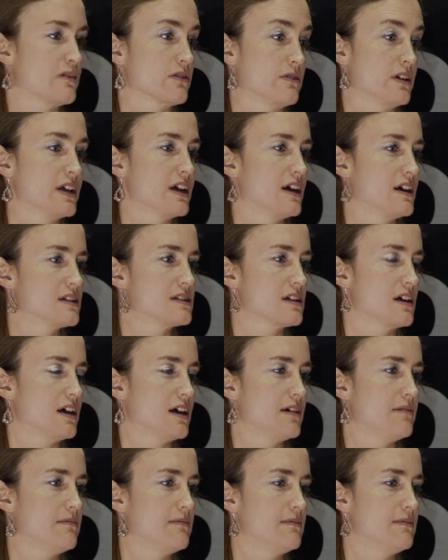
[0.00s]
we have a really hard
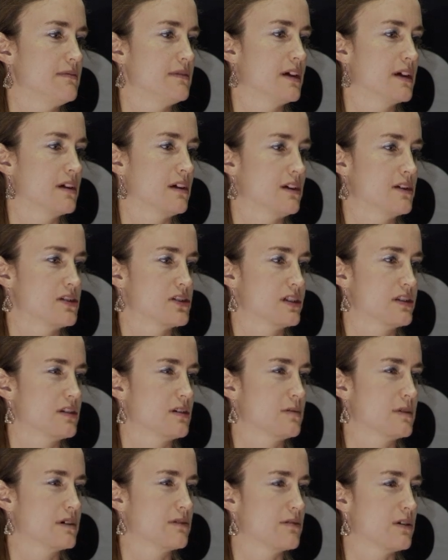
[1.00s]
time acknowledging
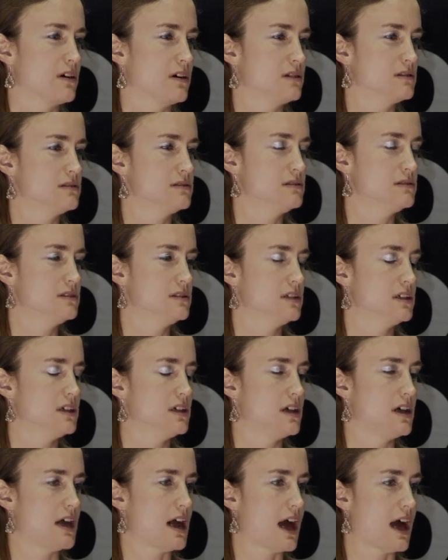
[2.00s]
that we're wrong.
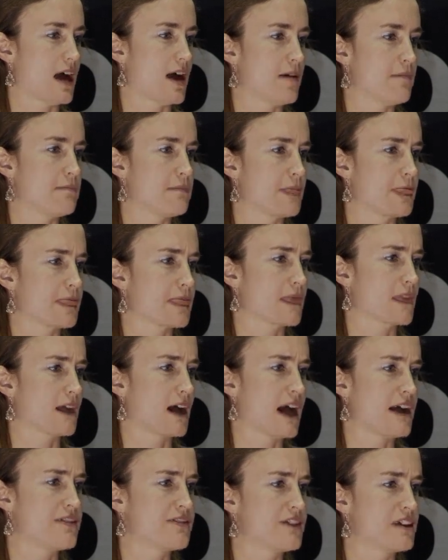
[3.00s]

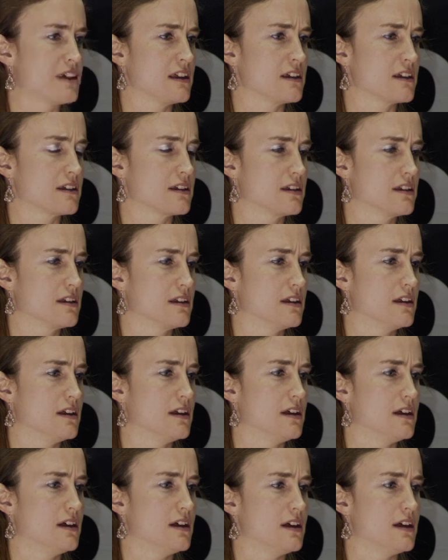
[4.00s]
I think,
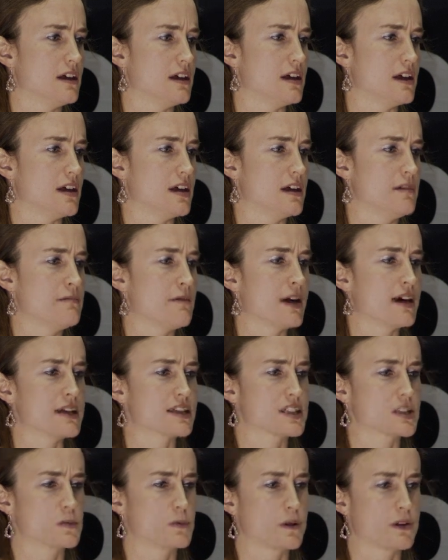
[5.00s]
in my
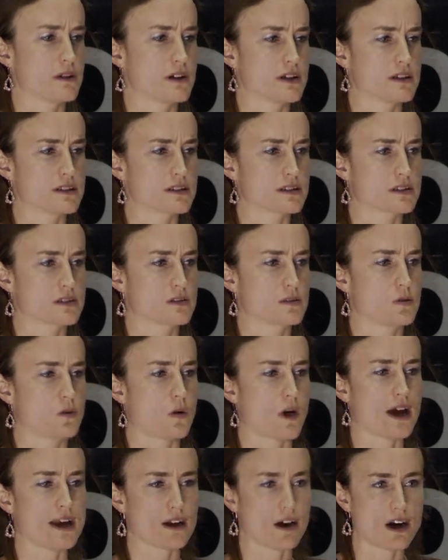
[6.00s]
experience,
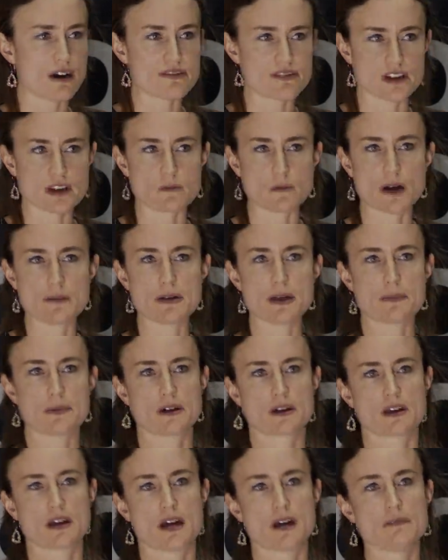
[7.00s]
quite often when
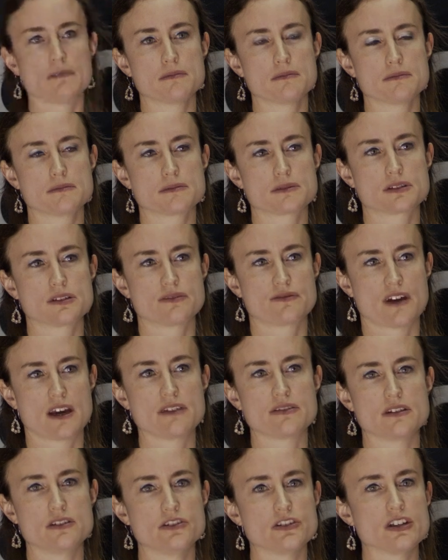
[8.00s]
people come to
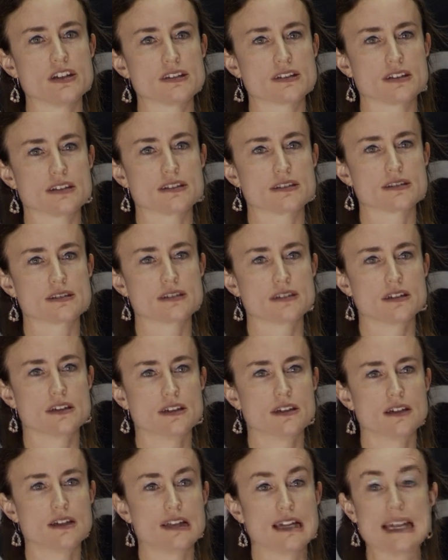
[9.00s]
faith in Jesus
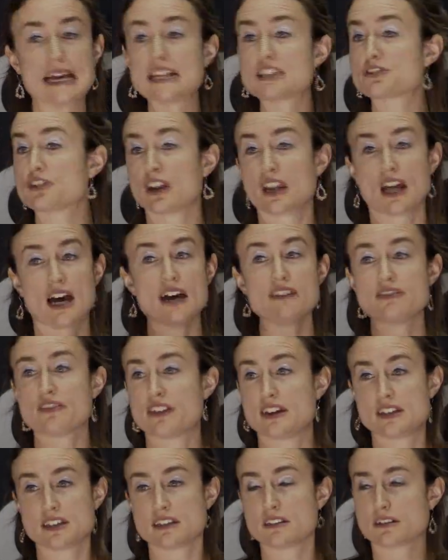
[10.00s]
later in life, if
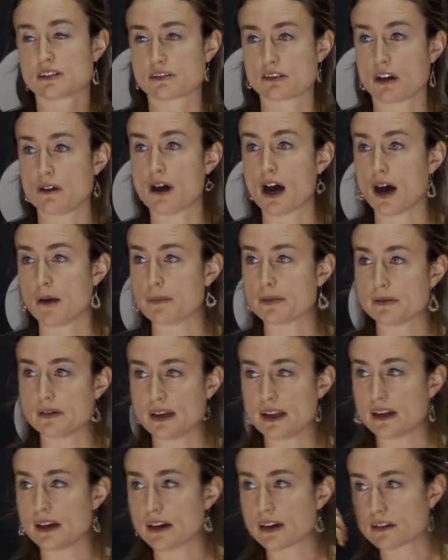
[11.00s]
they didn't grow up
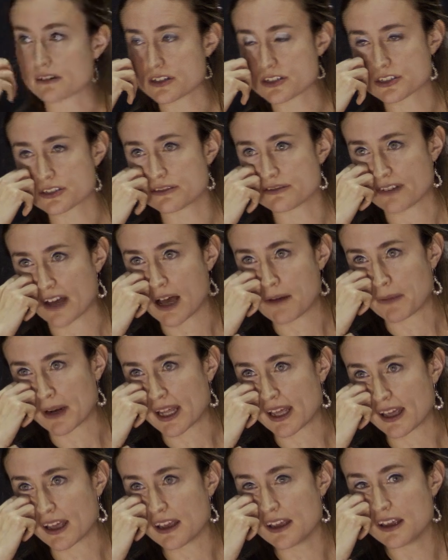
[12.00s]
in a Christian
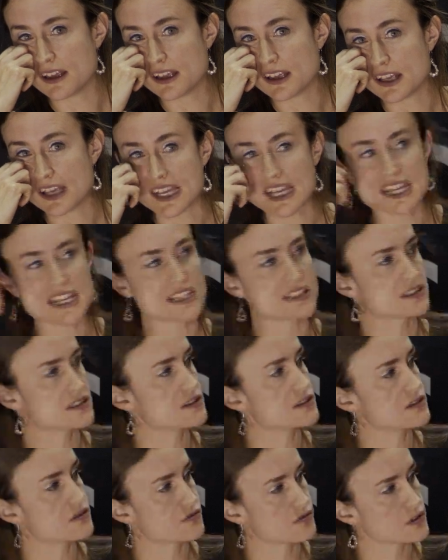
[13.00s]
family, it is
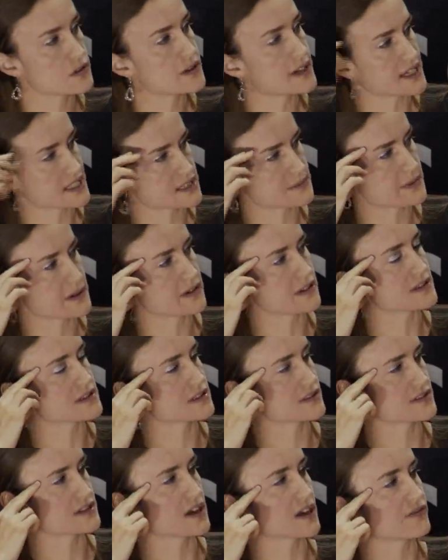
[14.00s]
through an
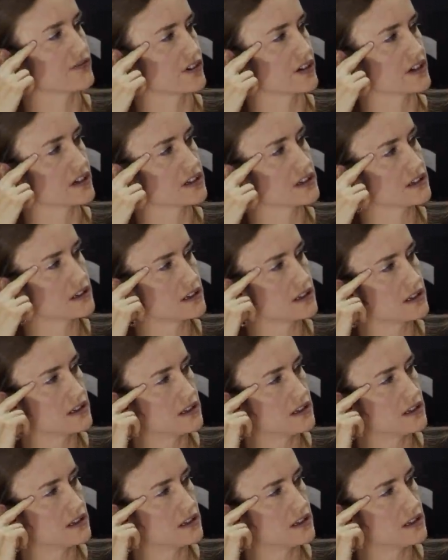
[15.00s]
experience of suffering.